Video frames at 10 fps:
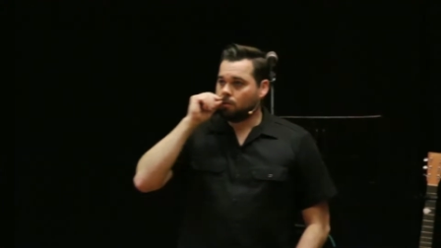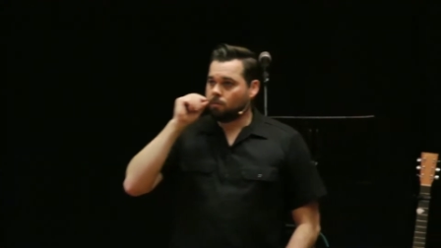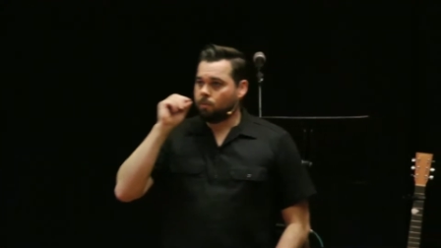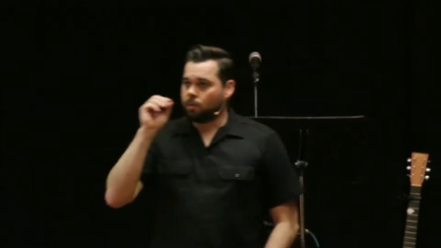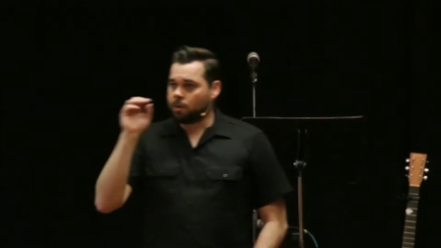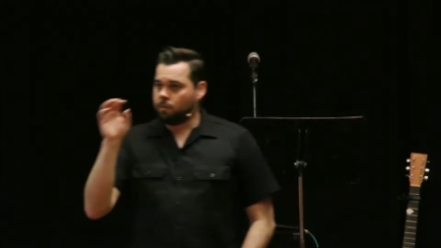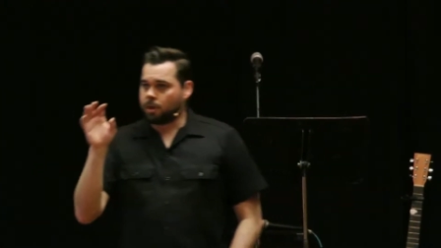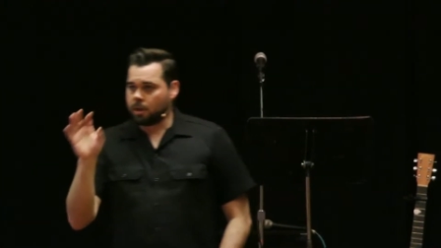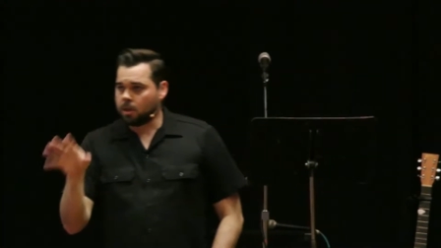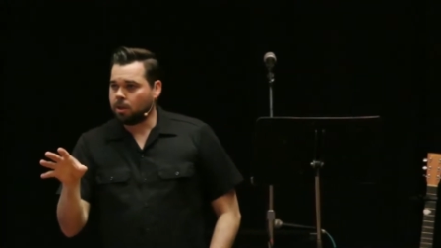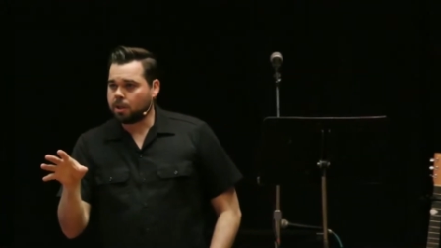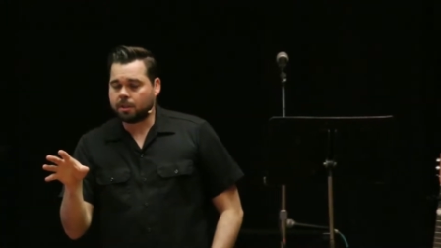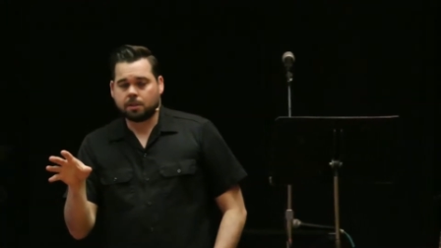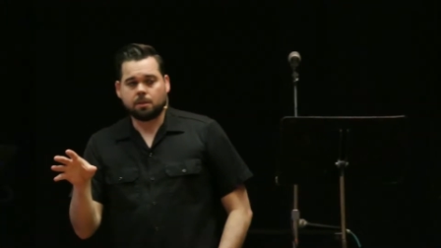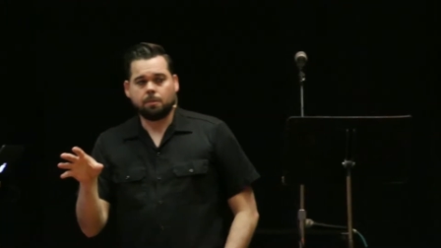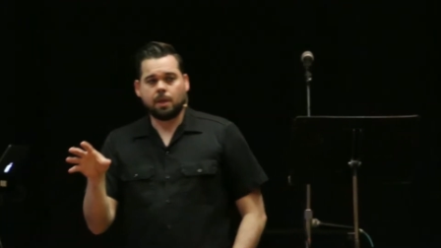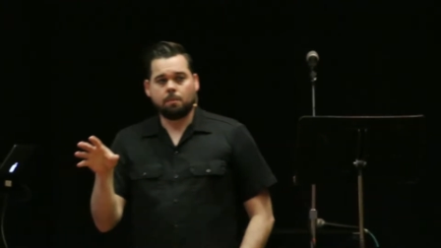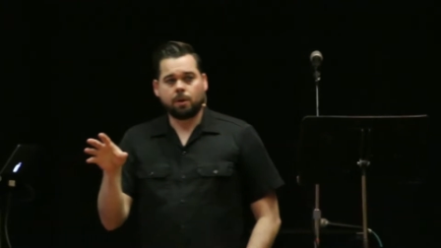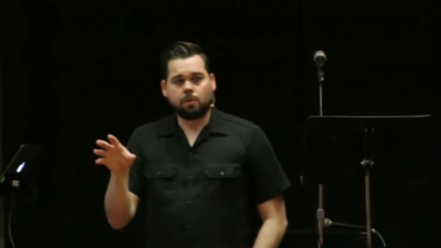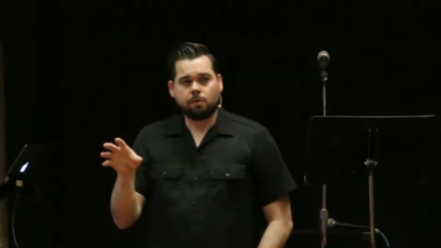we're, we're going to look at this in a
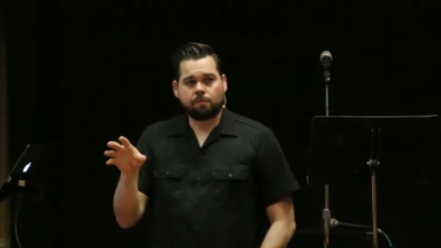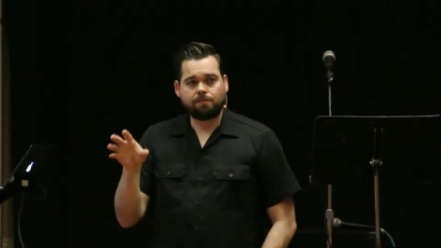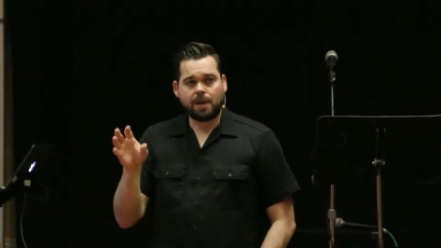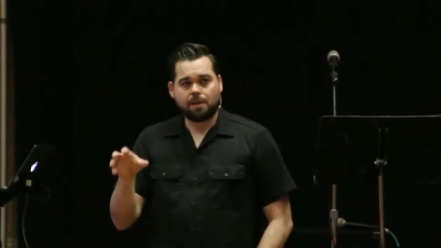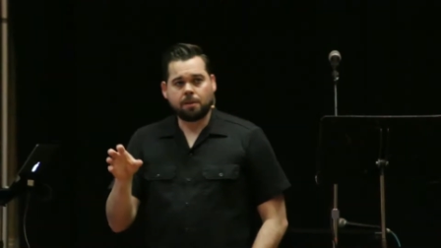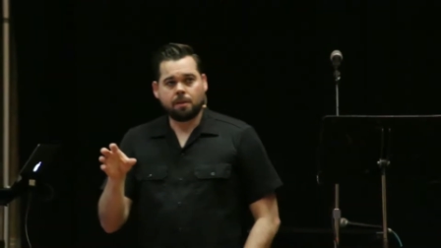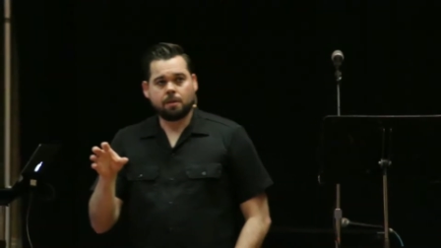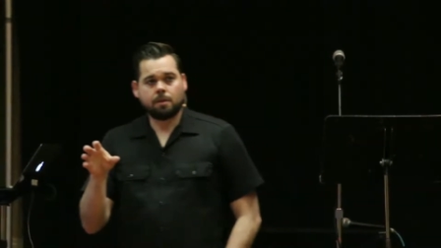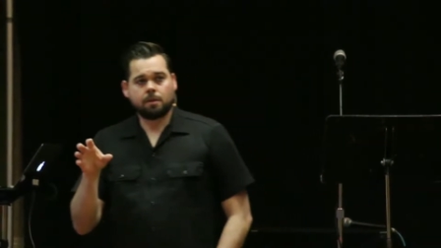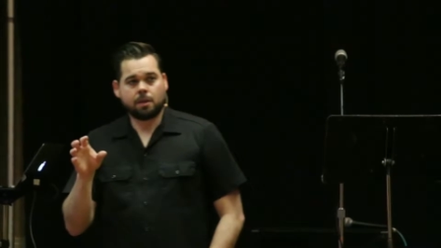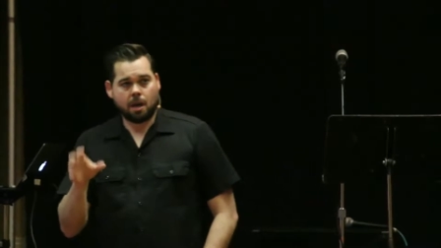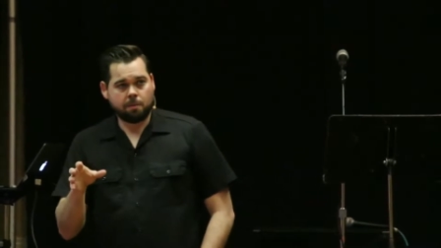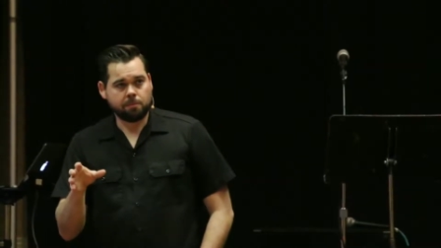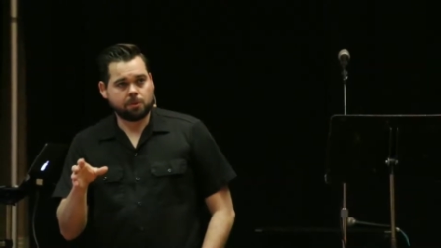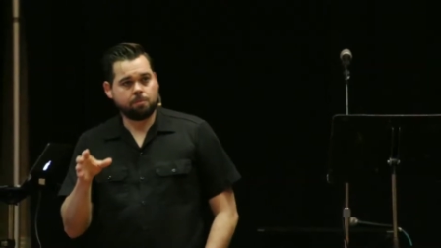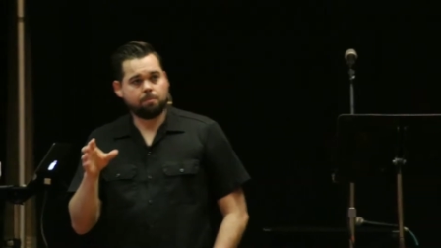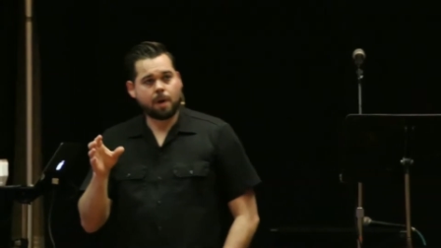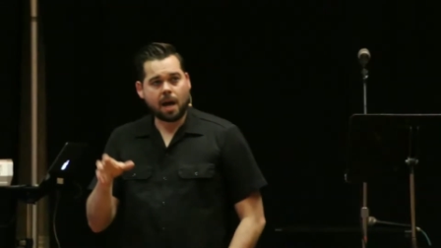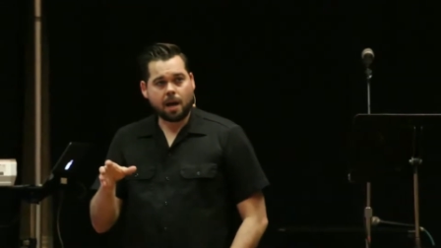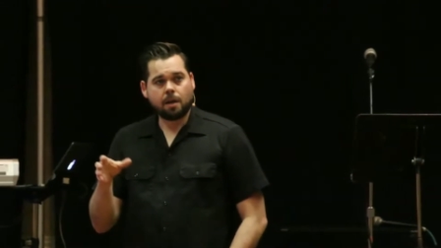minute, but faith comes
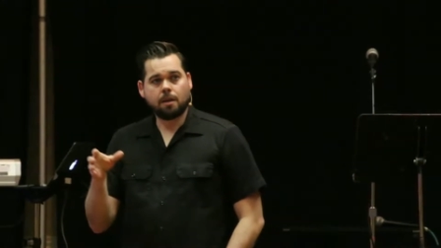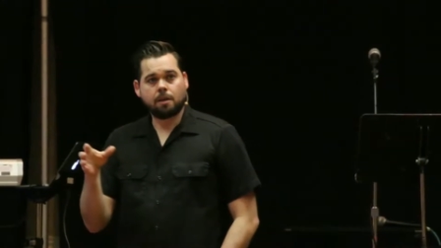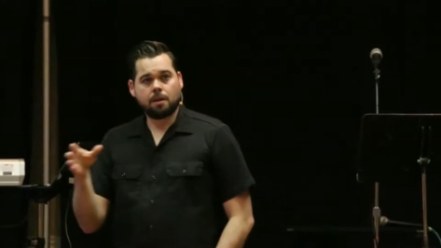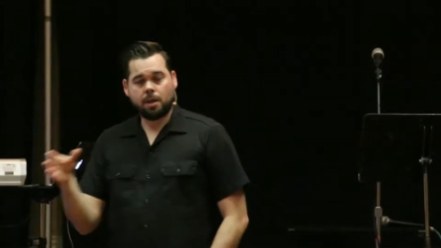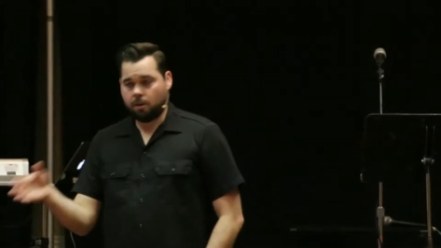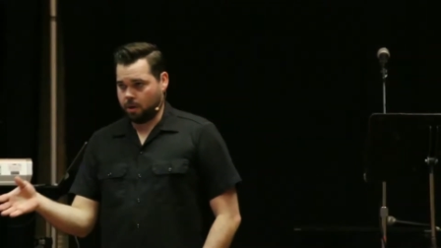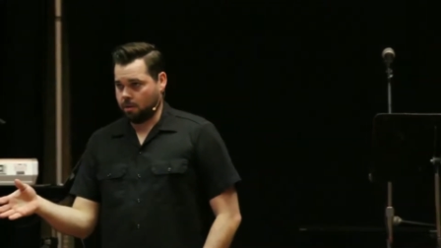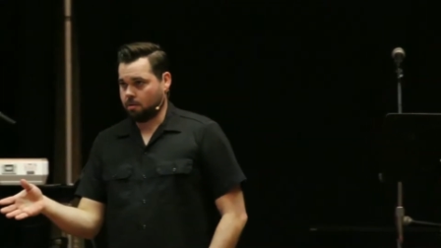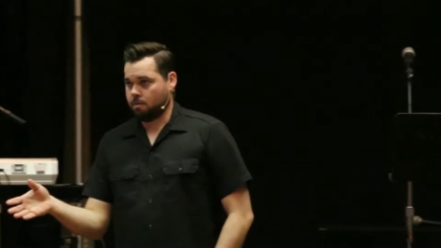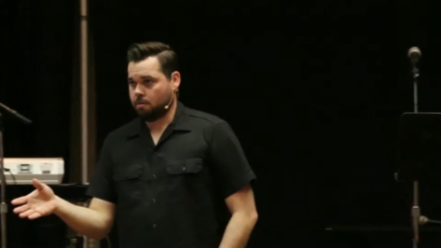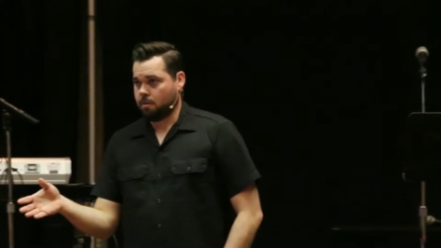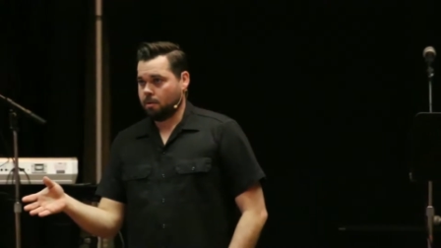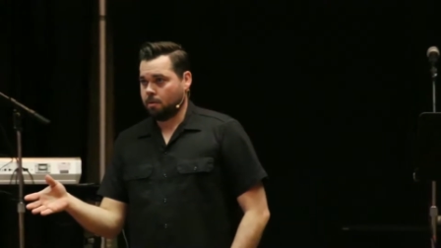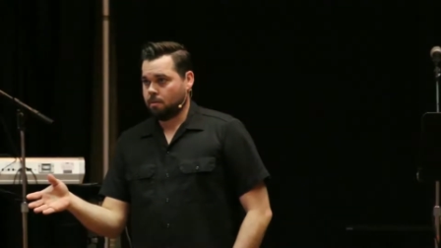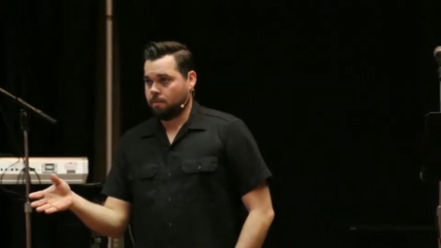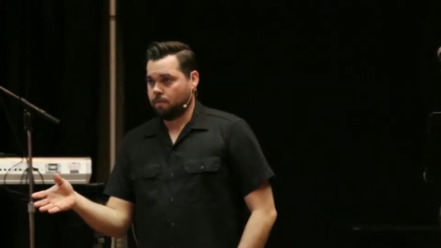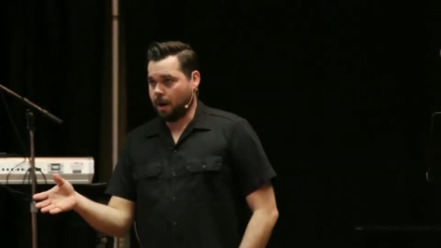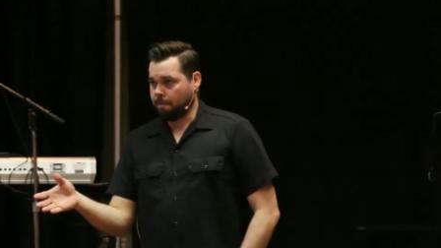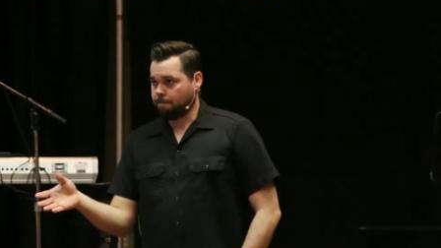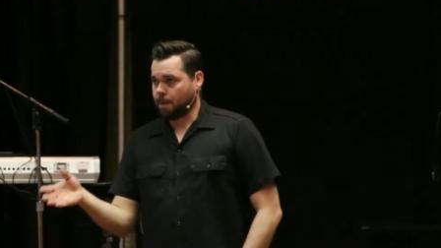by hearing,
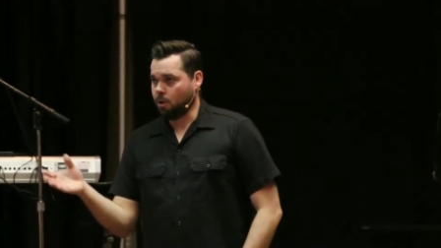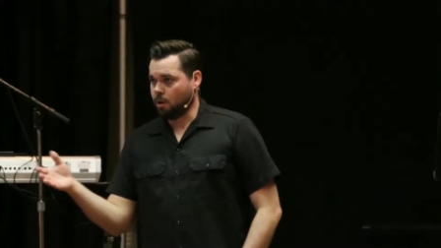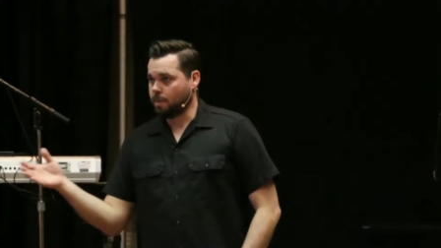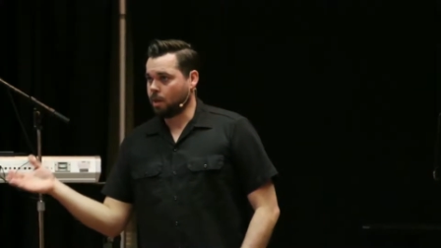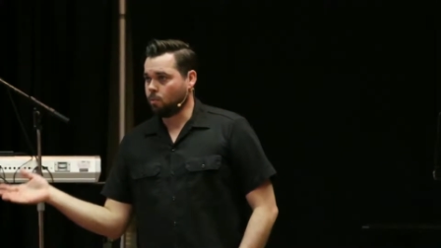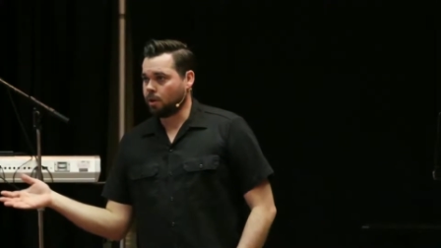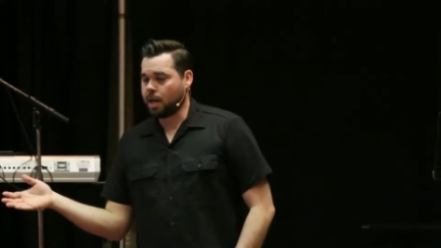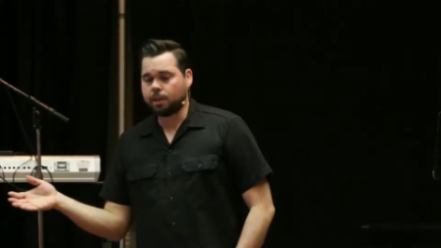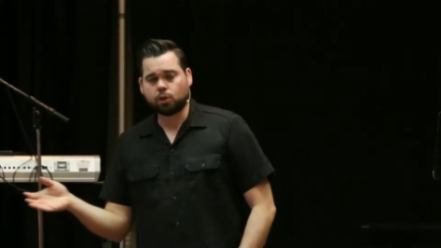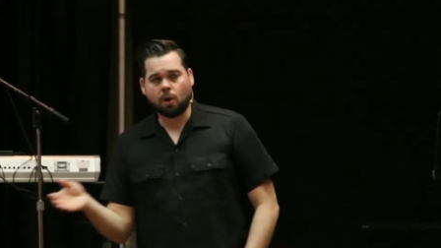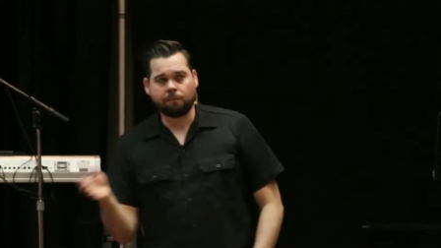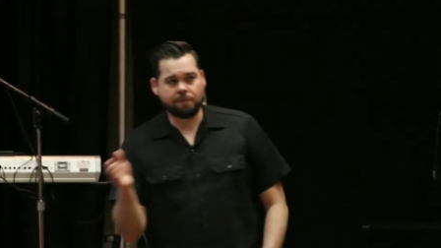right? Hearing by the word of God. So,